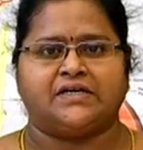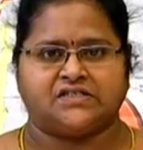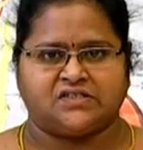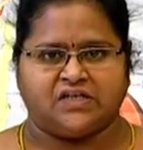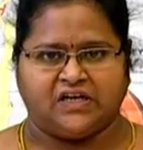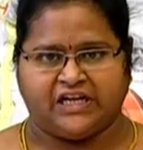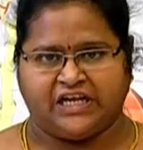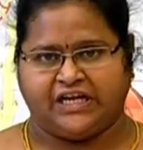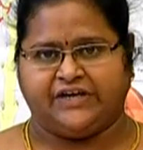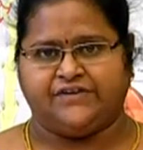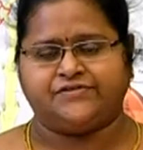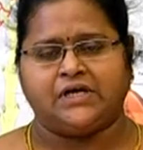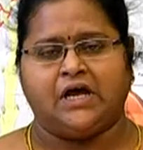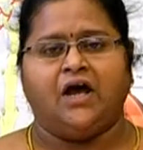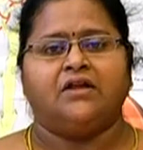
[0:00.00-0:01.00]
that is the
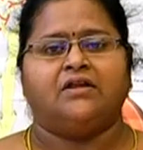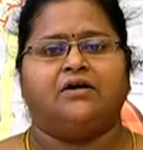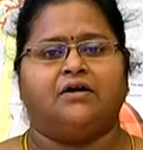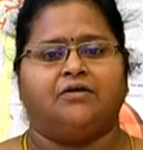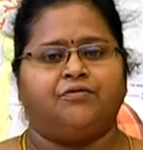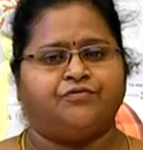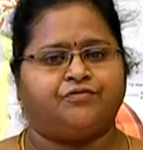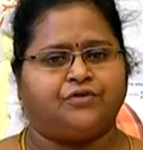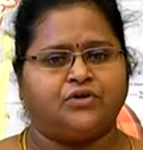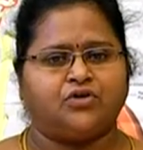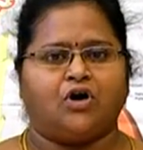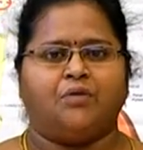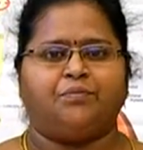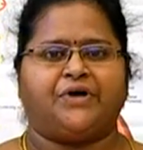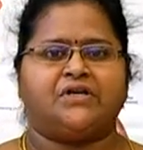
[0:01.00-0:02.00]
leaves, the
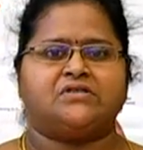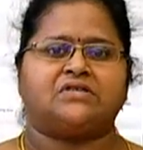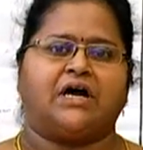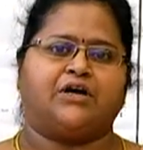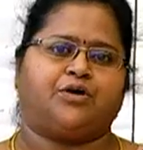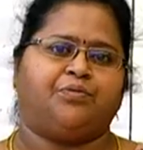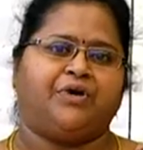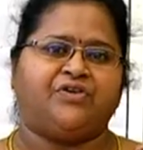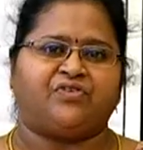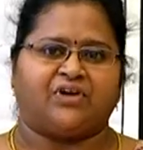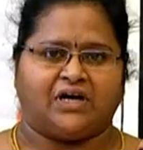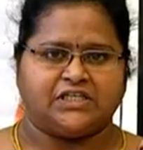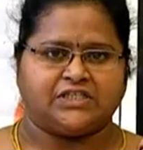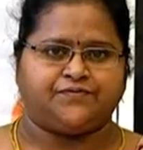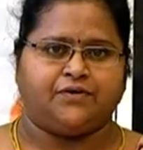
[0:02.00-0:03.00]
food components are to be
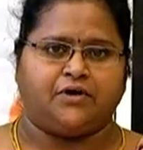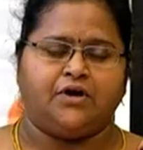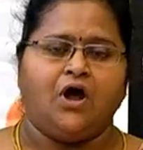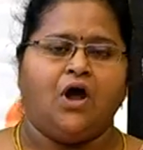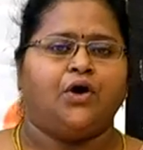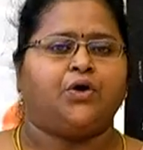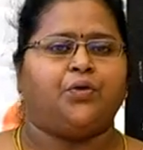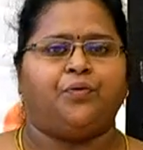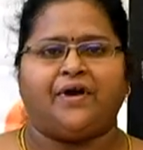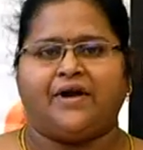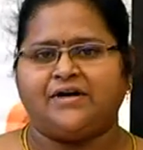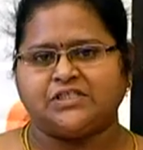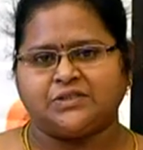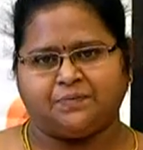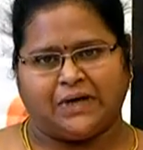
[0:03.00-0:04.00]
transferred to
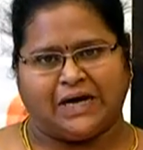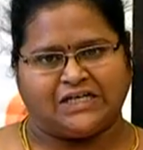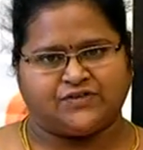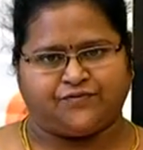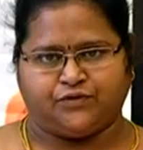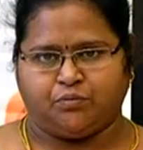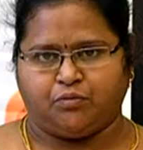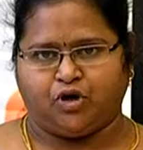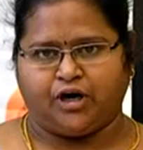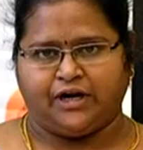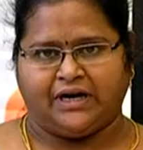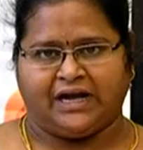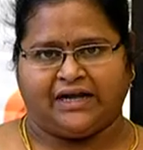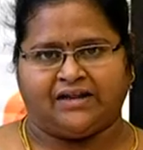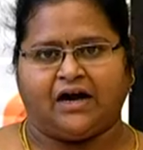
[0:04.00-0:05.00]
various parts of the
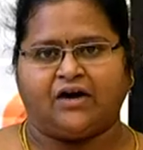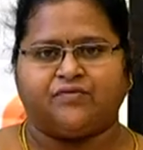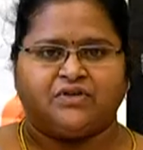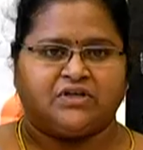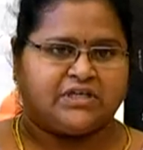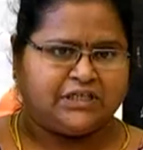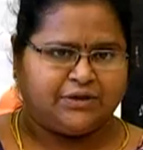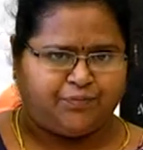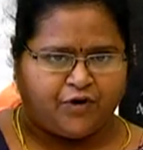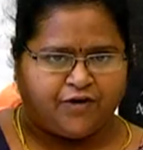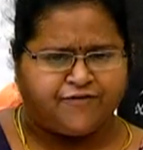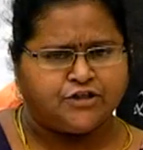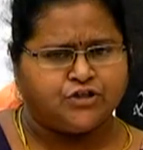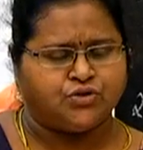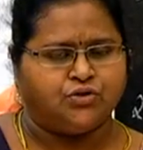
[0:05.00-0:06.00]
body like that of the tip
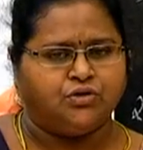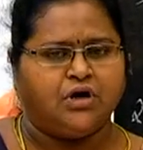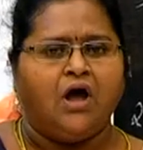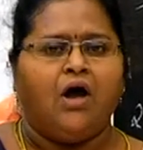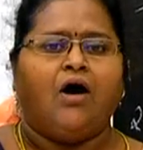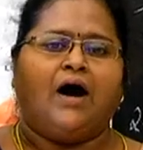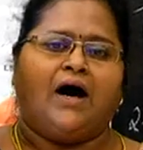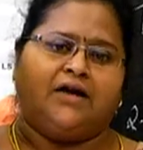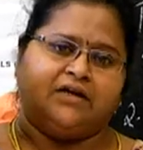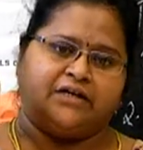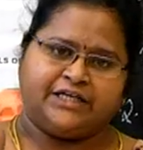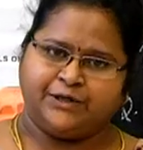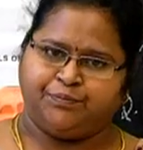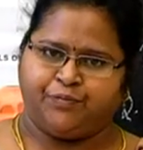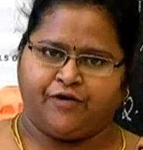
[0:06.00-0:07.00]
of a shoot or
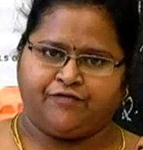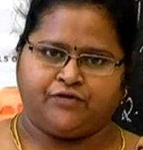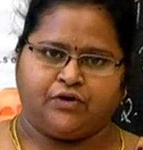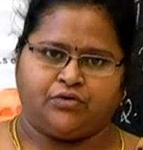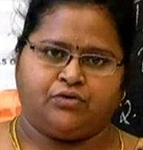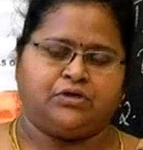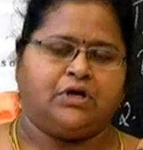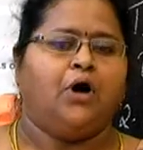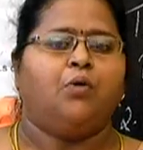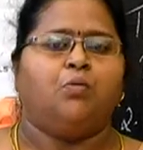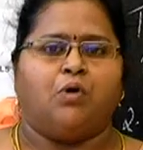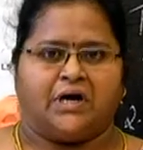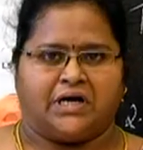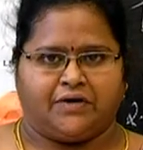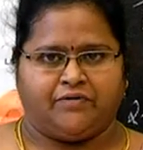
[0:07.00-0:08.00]
the tip of the root,
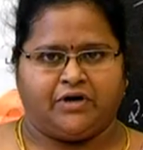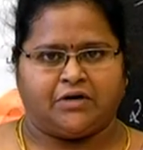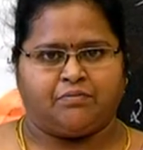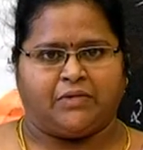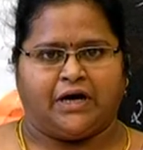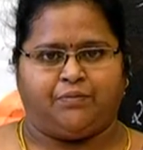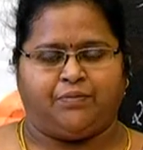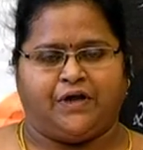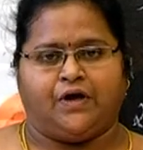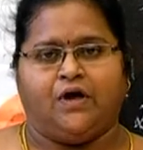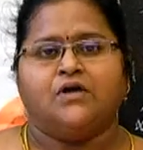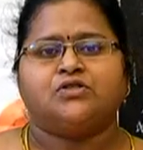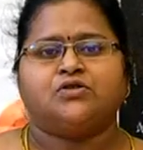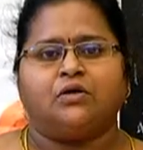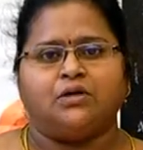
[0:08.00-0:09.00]
whatever it might be.
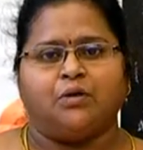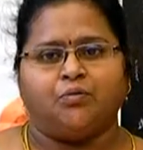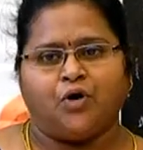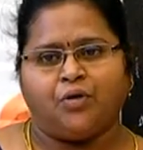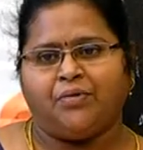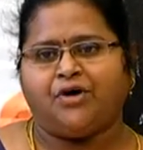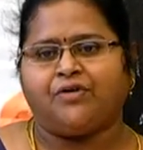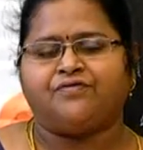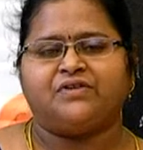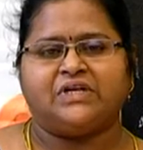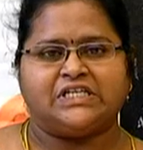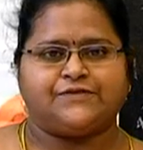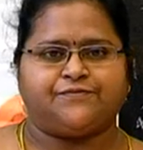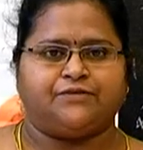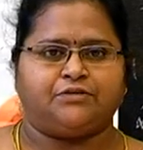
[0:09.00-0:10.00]
So the movement of
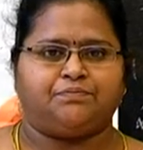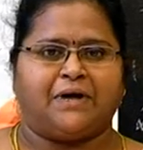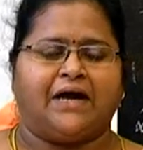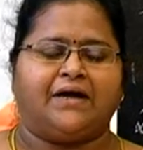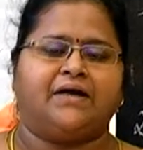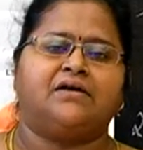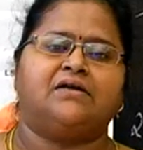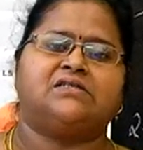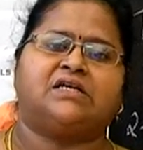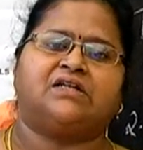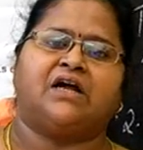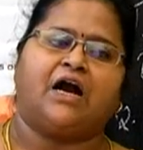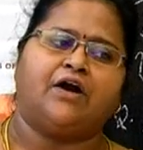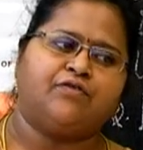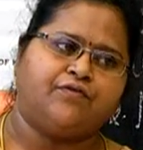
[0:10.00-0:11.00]
these food particles
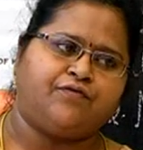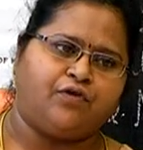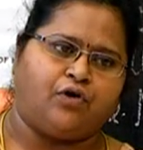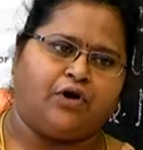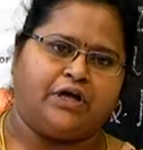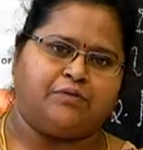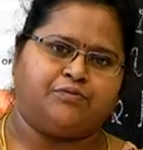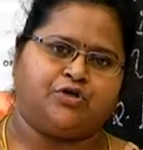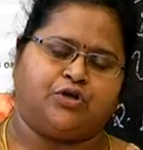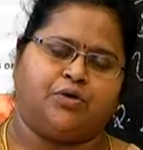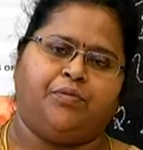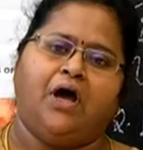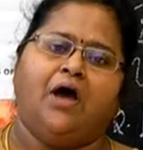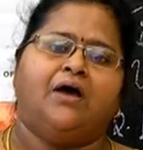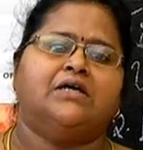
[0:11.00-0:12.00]
and that of the phloem
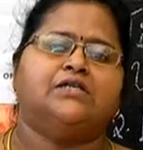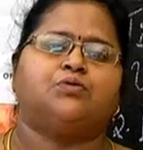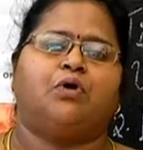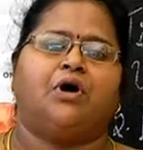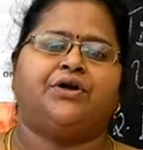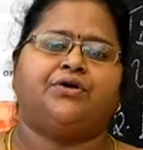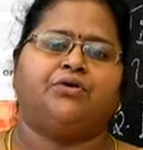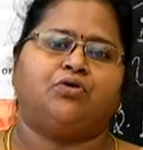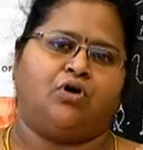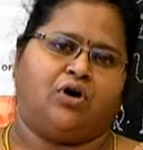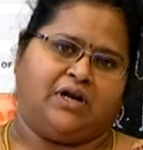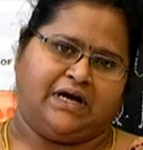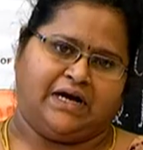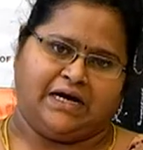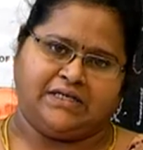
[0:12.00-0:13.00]
tube is what you
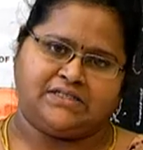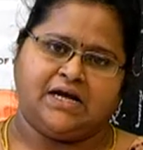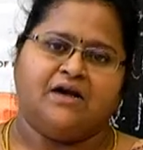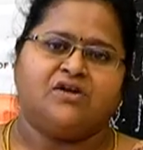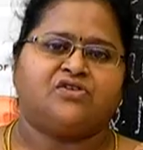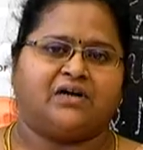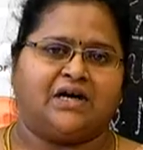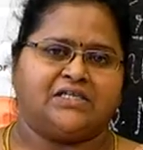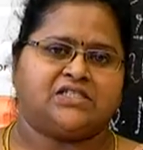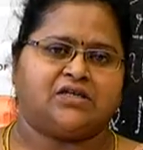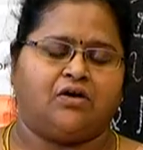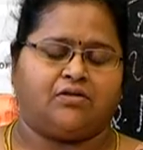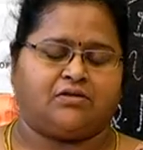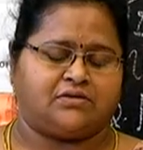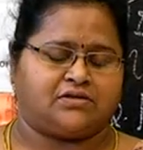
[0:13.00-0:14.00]
call as
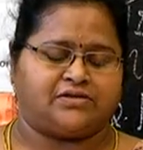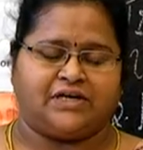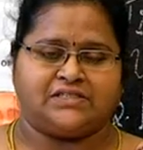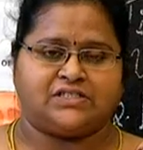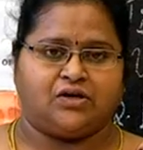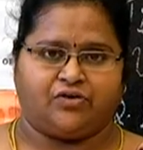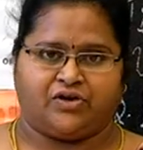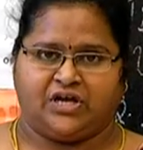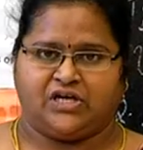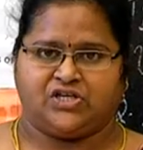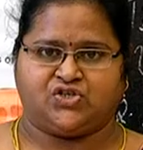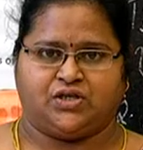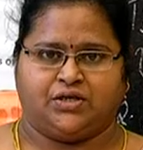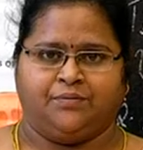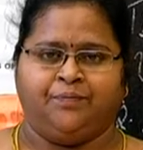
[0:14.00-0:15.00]

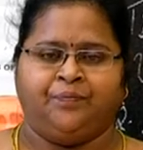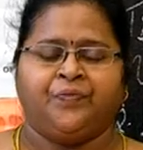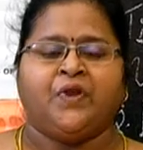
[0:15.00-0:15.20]
translocation.